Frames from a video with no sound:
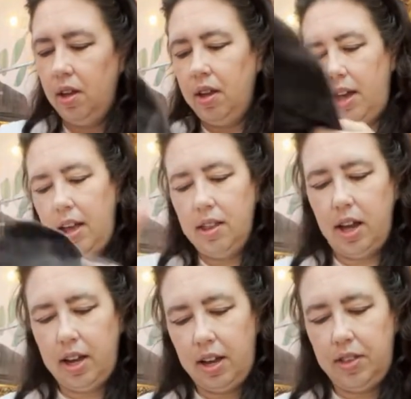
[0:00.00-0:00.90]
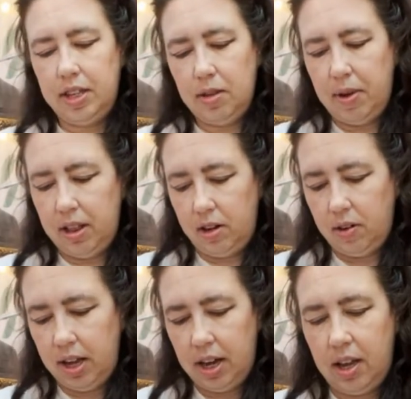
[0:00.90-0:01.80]
Okay, I got this at my little
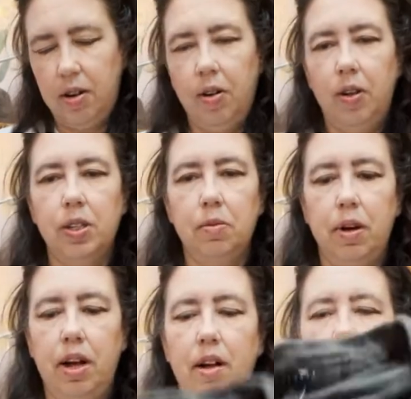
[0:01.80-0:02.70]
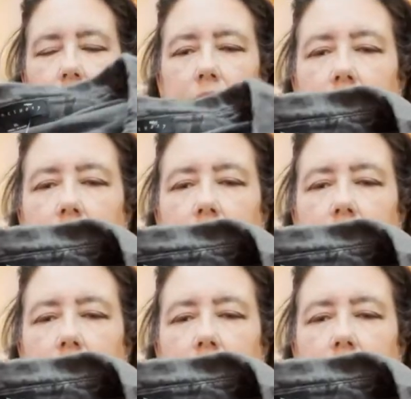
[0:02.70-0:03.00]
honey hole as well.